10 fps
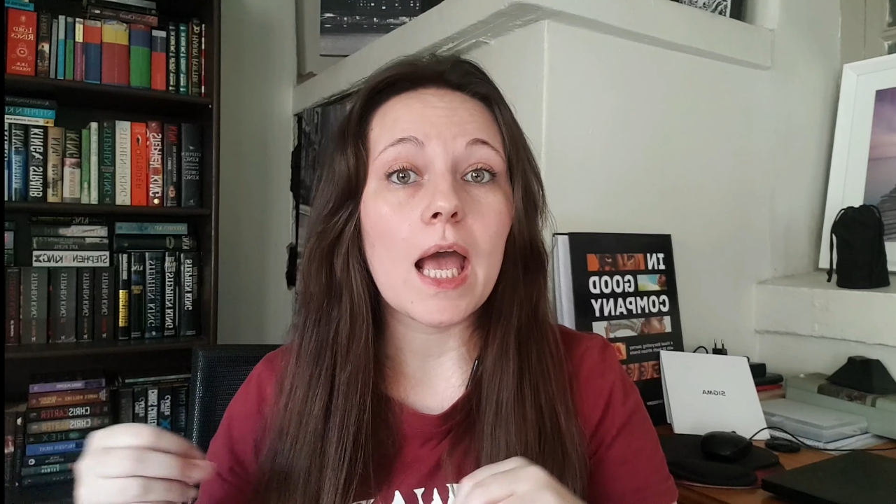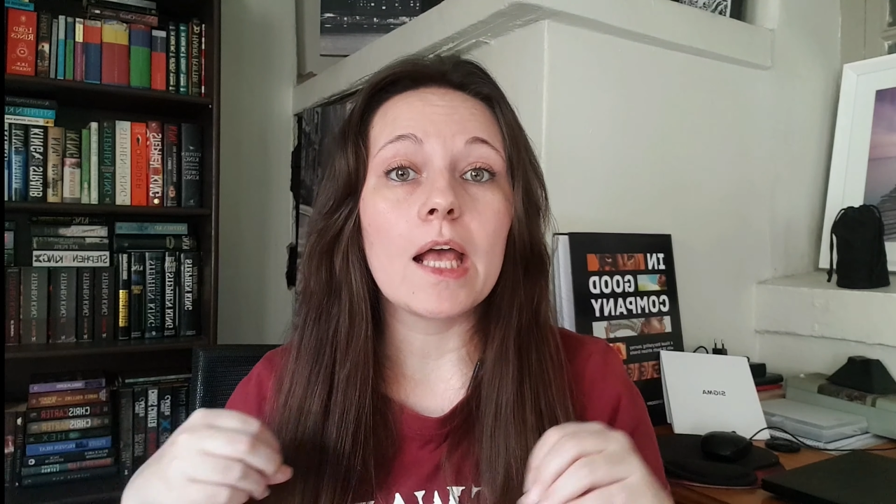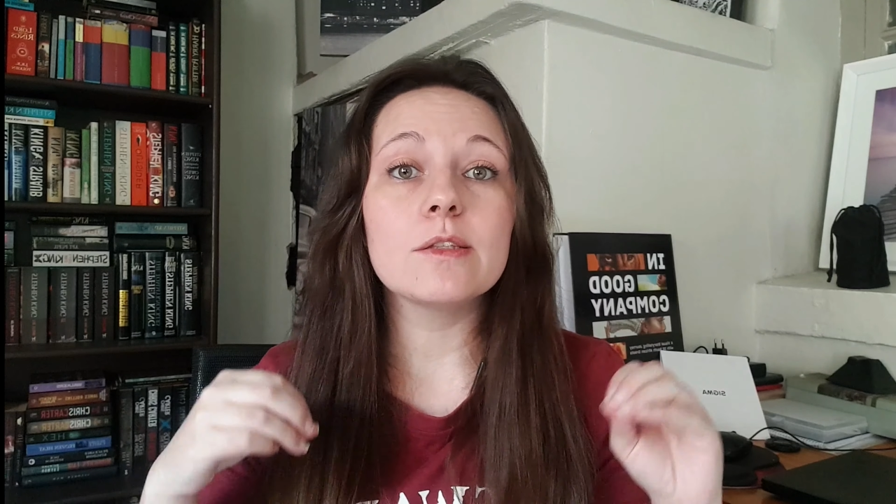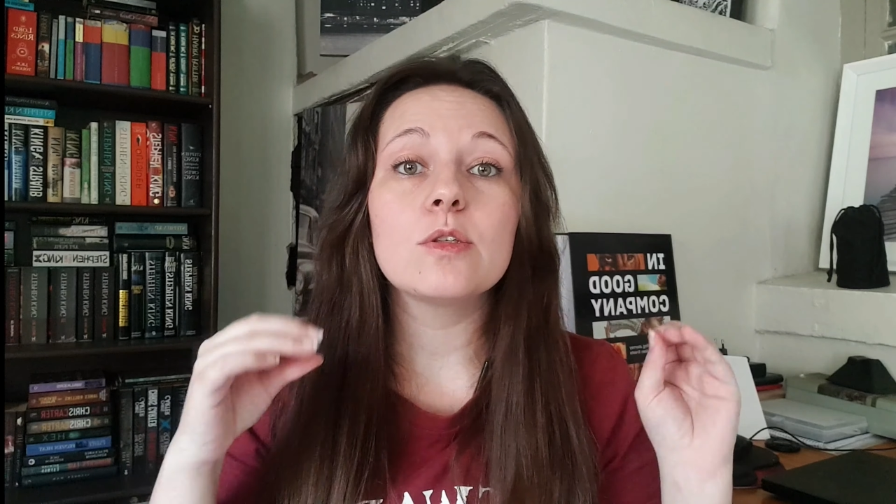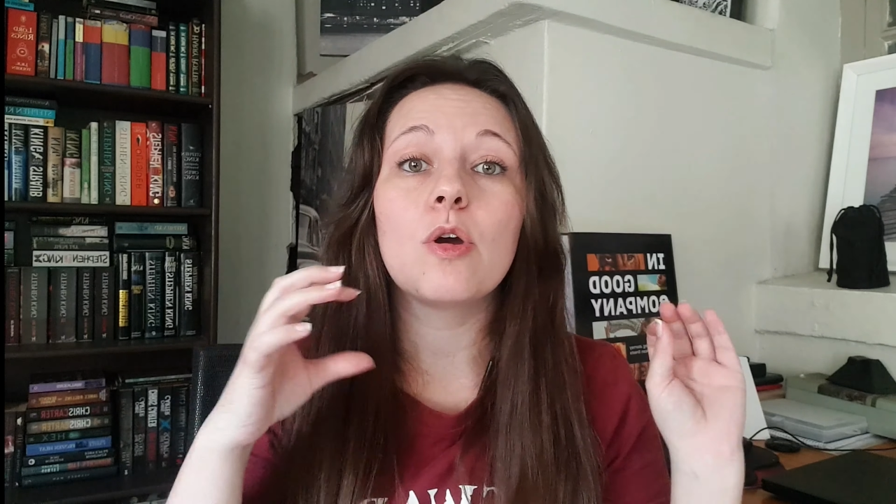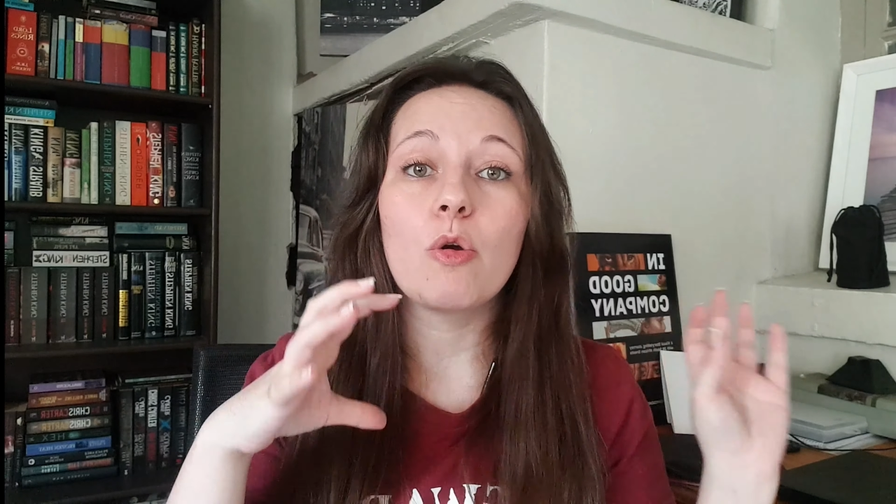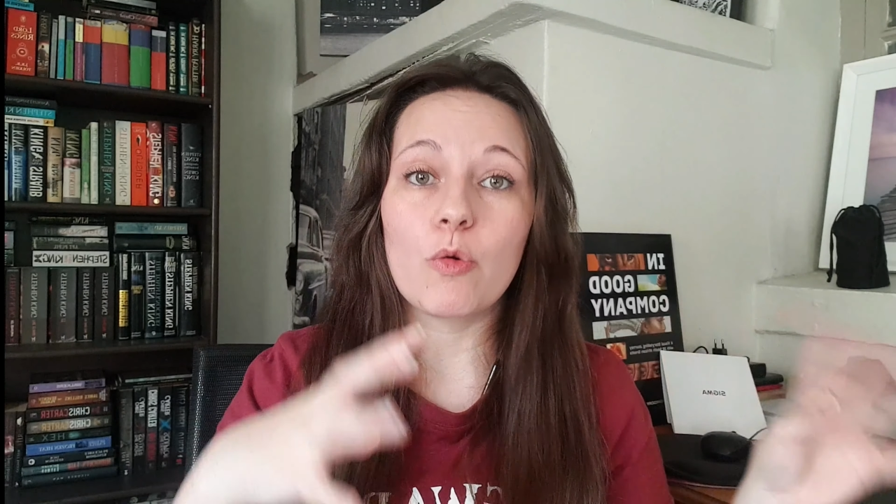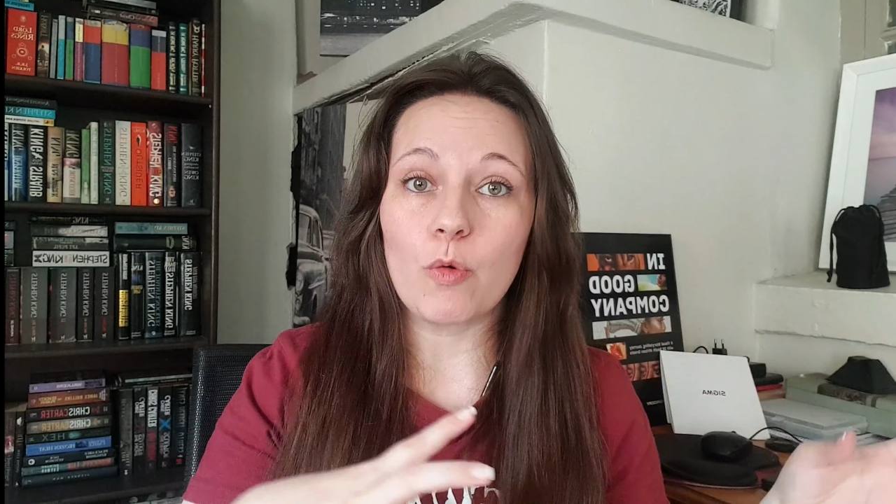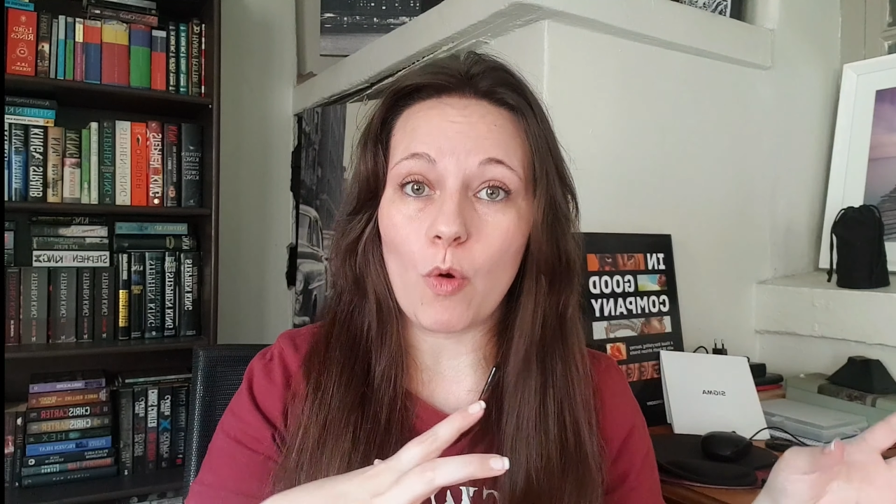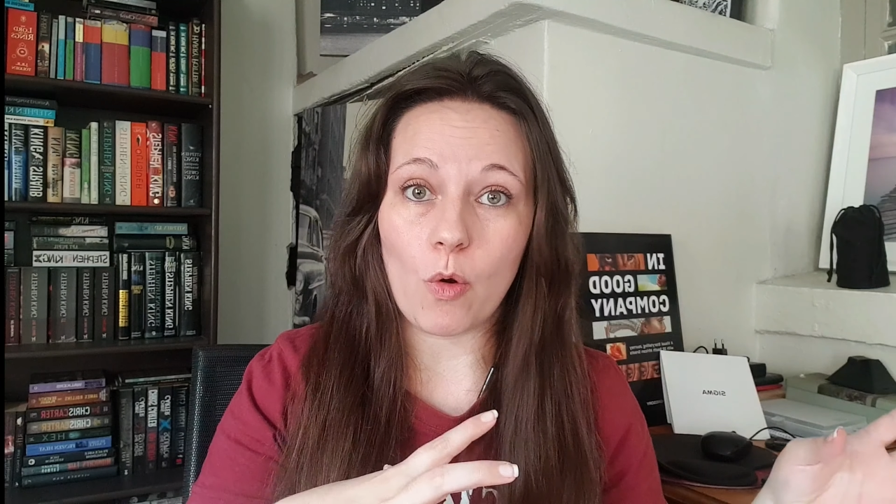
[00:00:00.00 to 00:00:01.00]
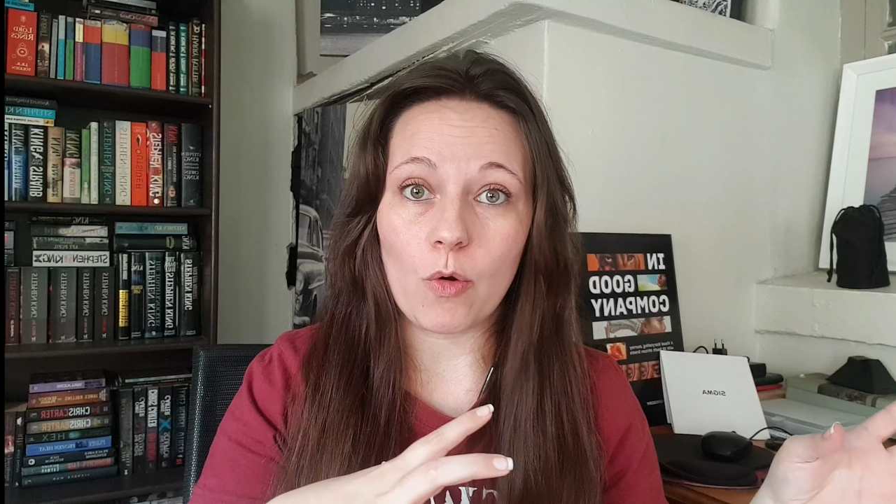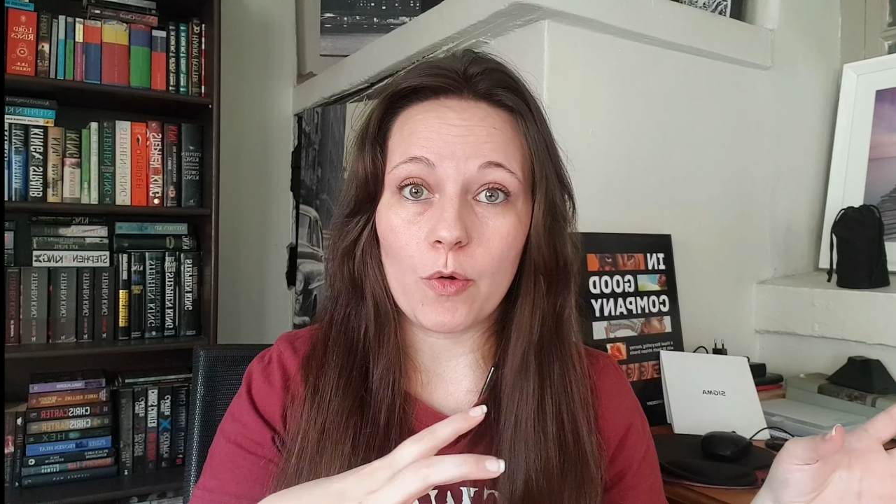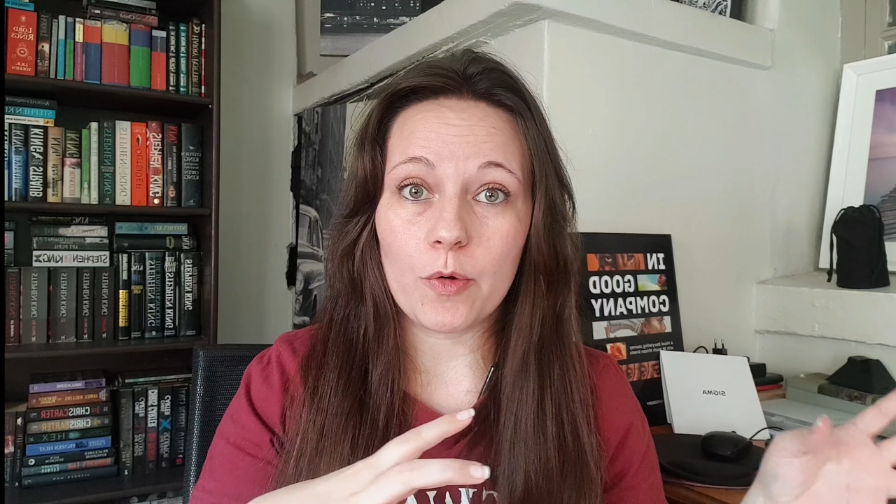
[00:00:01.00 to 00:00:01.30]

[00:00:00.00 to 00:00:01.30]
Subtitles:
and RAW.